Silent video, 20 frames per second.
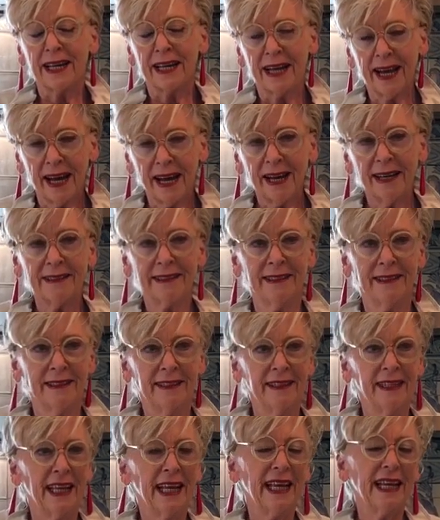
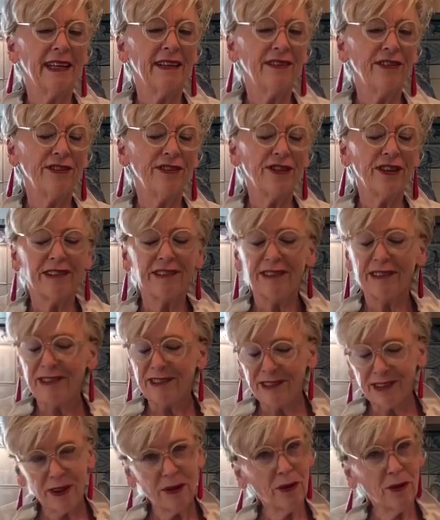garden is
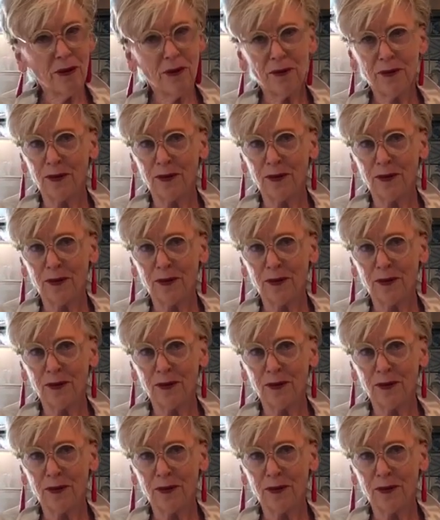just so